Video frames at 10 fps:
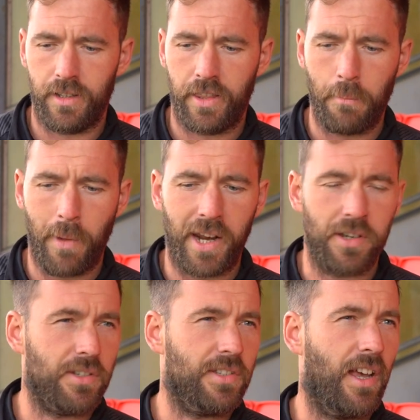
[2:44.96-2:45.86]
Their
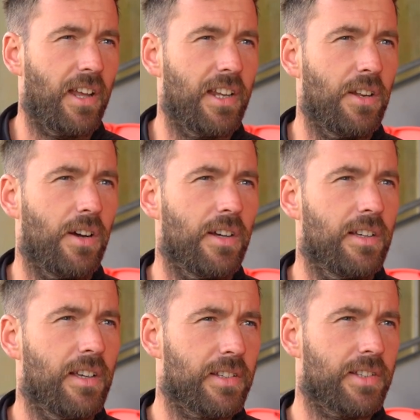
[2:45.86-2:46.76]
manager's certainly not
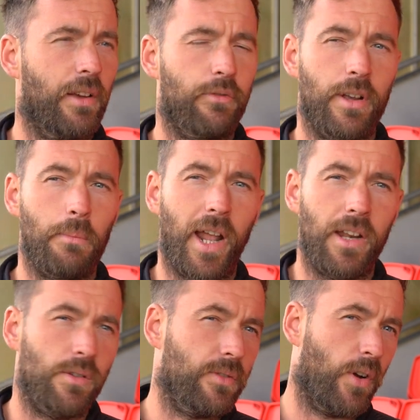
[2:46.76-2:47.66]
a step three
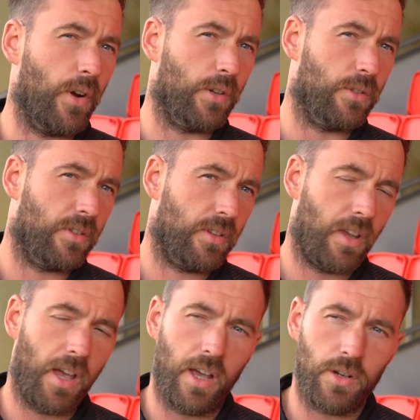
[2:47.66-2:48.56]
manager. He's very good,
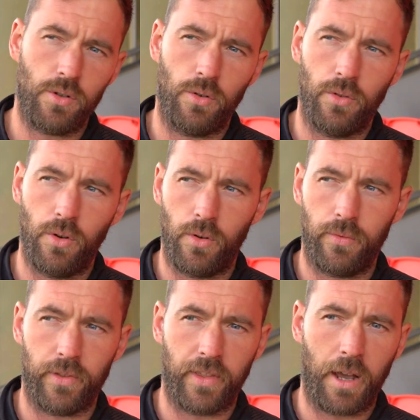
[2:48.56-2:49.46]
Sean
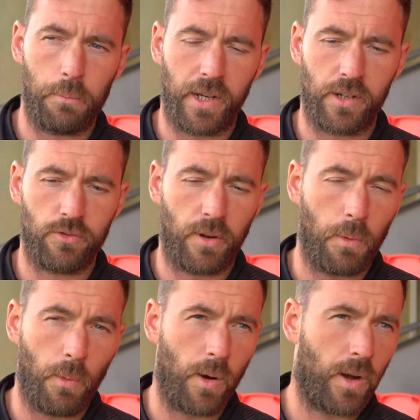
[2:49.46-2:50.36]
North, and they'll be
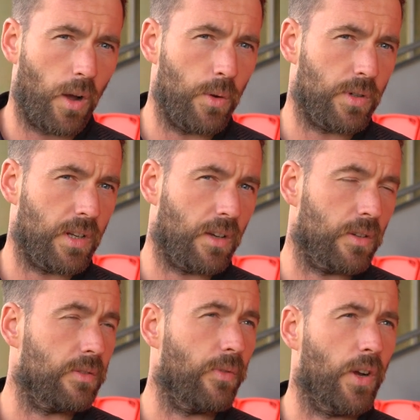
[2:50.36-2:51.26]
extremely well coached, and they've
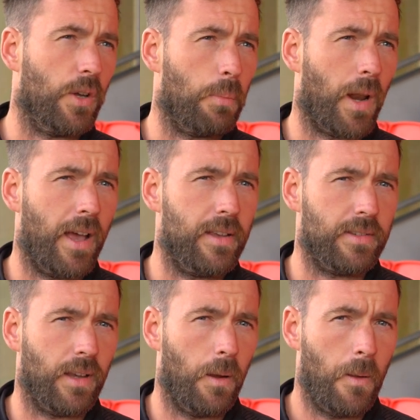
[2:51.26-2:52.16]
got some very good players.
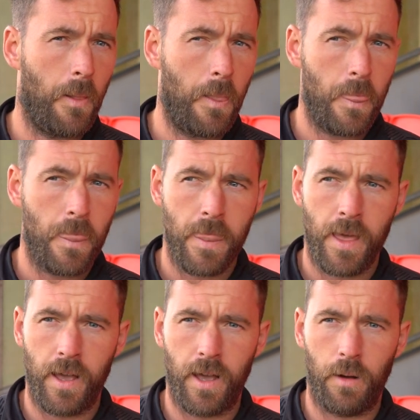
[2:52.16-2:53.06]
So
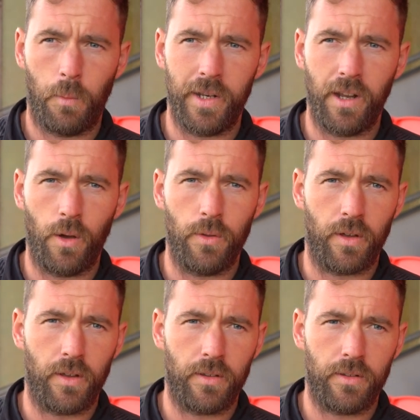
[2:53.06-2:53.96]
we know
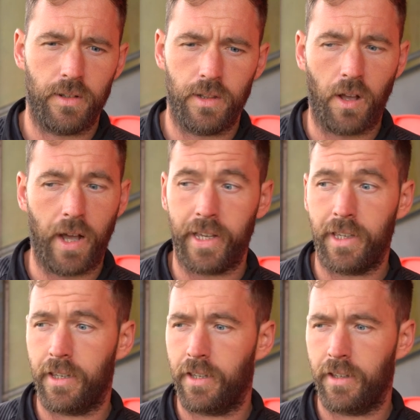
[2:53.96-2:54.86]
that,
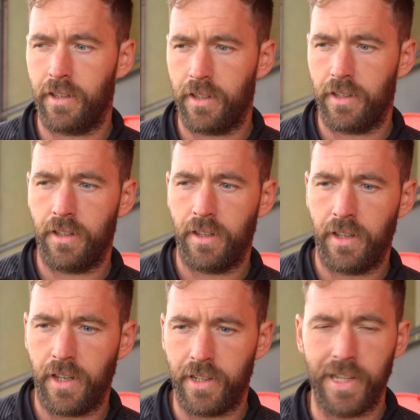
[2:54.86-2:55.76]
like
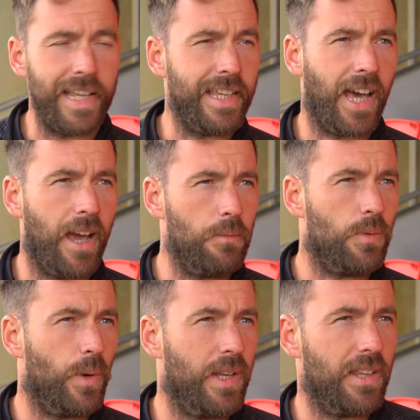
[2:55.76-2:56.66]
in league
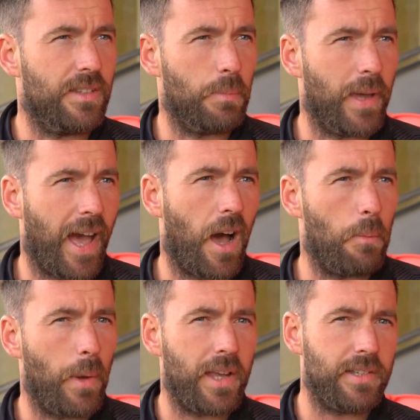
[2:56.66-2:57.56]
games, we need to be at our
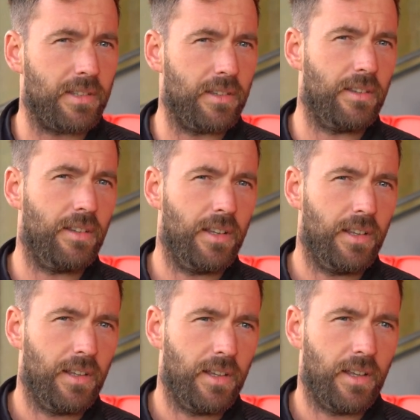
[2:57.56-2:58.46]
best, and
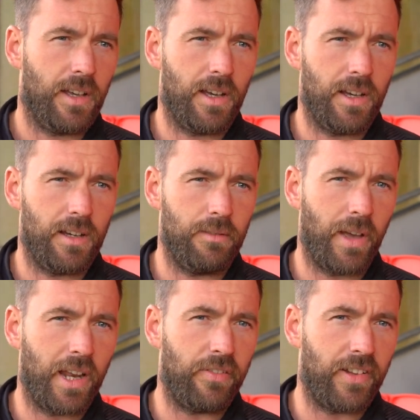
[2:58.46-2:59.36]

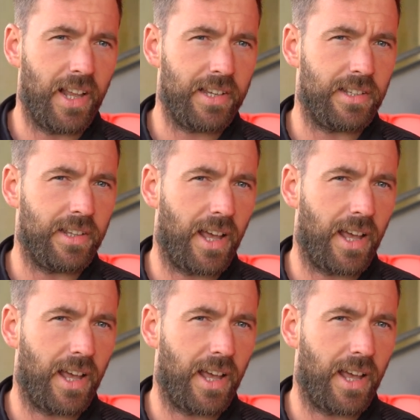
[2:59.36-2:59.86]
anything less than